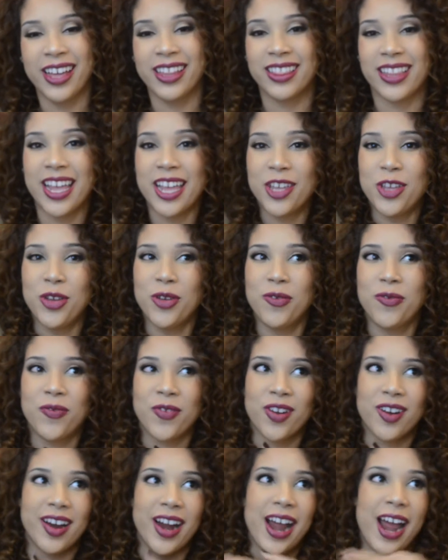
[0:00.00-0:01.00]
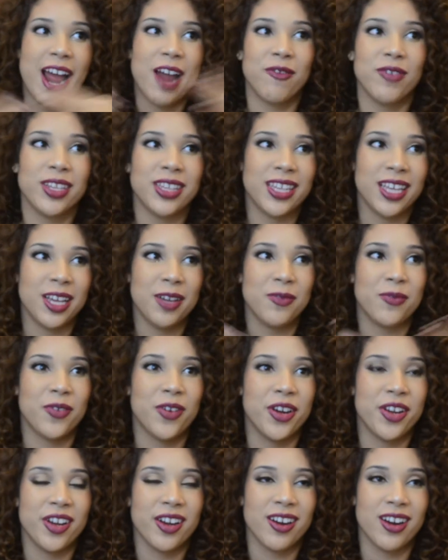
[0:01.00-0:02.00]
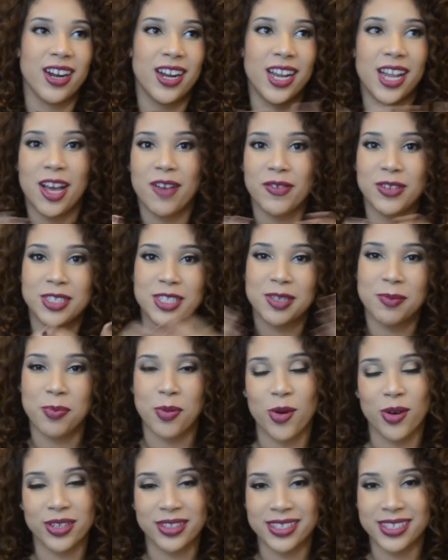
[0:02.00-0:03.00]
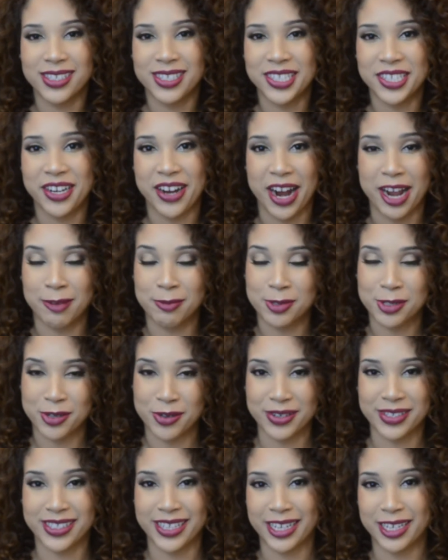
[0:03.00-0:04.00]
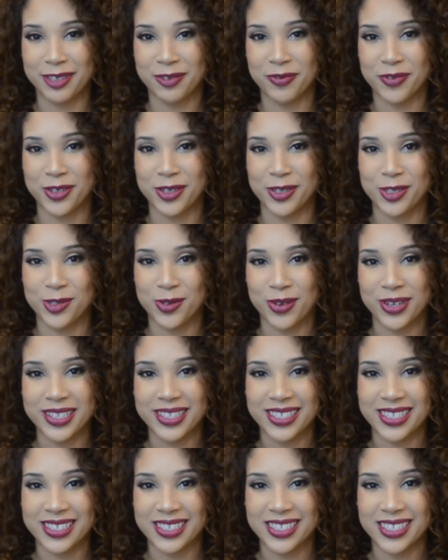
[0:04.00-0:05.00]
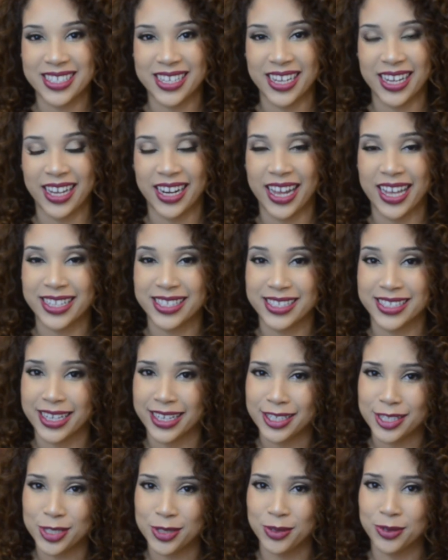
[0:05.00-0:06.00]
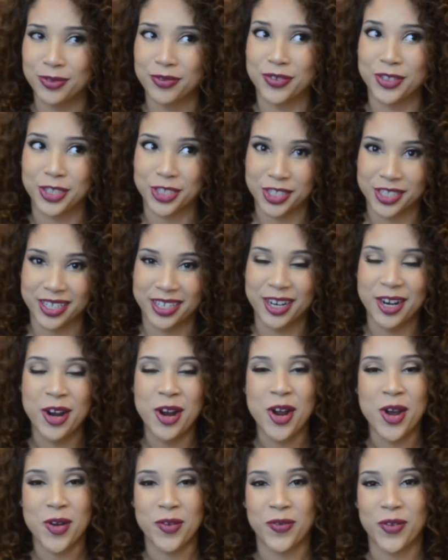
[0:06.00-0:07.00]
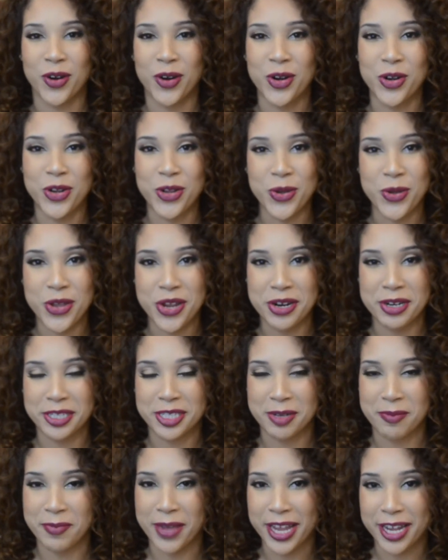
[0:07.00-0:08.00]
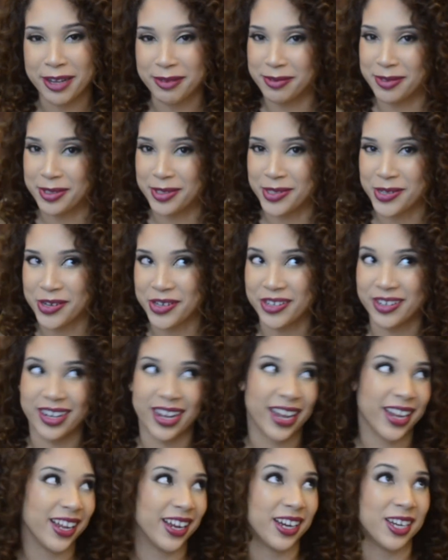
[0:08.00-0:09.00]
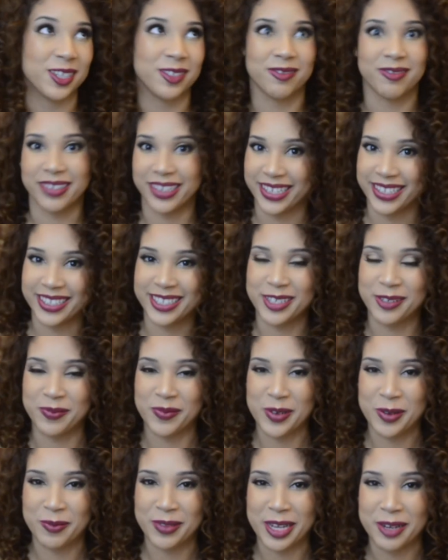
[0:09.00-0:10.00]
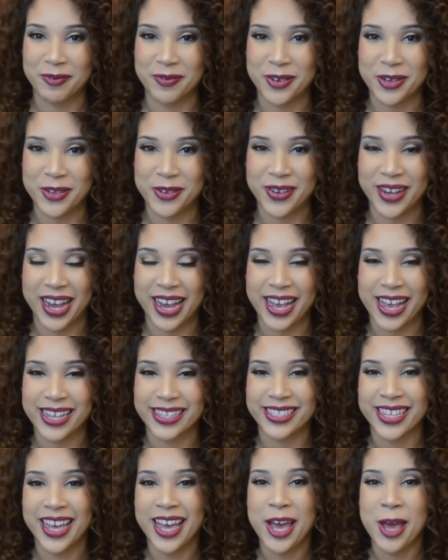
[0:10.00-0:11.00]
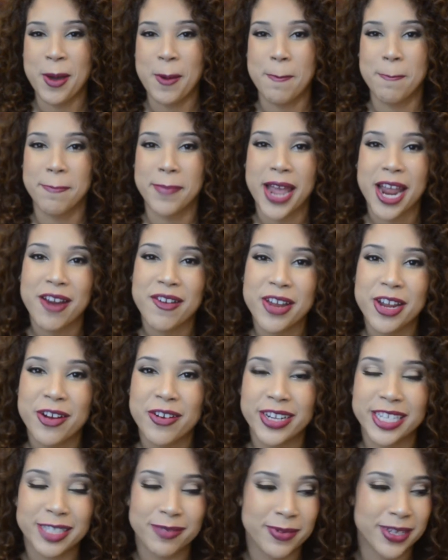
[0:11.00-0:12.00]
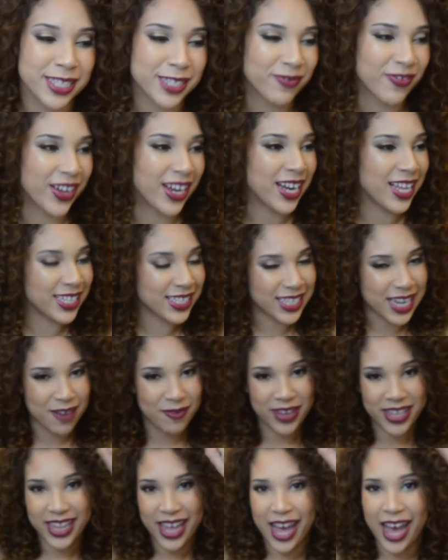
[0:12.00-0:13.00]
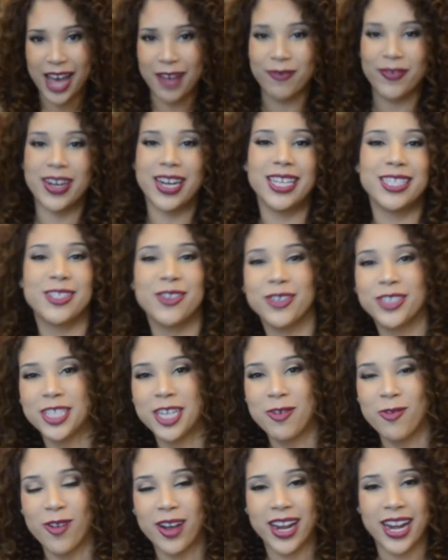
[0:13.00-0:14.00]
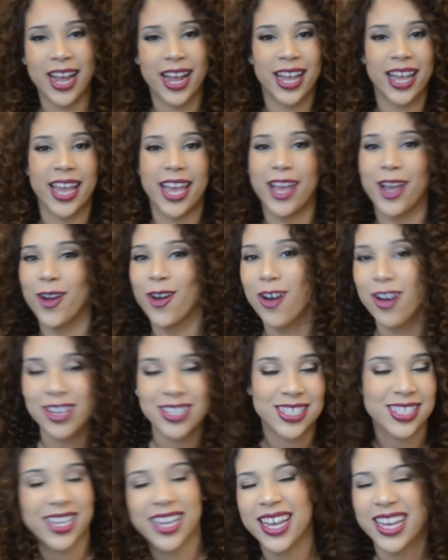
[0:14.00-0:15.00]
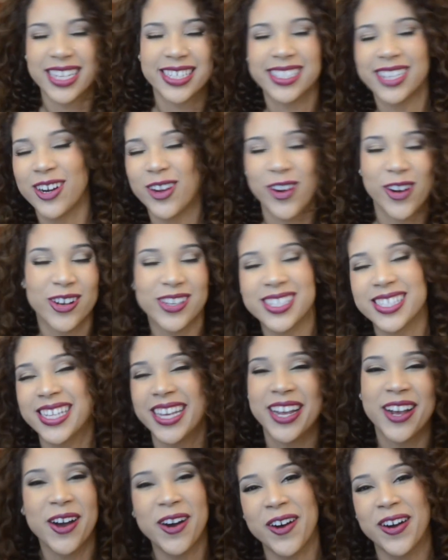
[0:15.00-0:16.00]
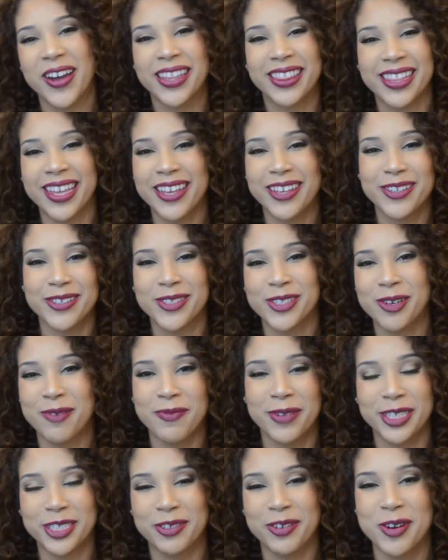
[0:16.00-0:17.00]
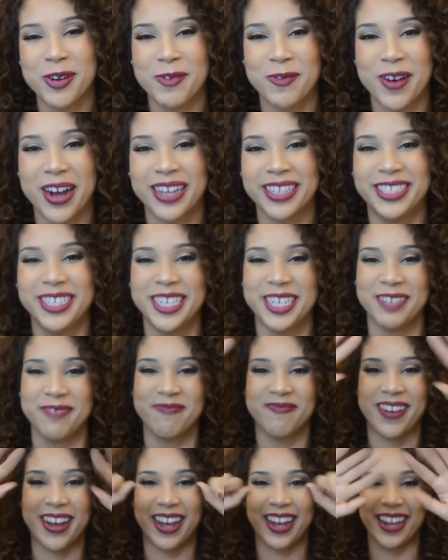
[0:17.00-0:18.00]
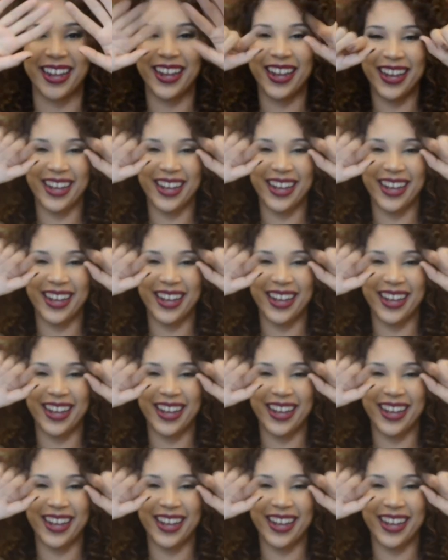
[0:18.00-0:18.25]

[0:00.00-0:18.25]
Thank you for everything, for your love and support this year. I'm so excited for 2016, and stay tuned for sure for a New Year's makeup tutorial. I cannot wait to film that for you guys. Merry Christmas, Feliz Navidad, Feliz Noche Buena, que gocen, que se lo gocen hoy. Thank you so much for watching. Bye.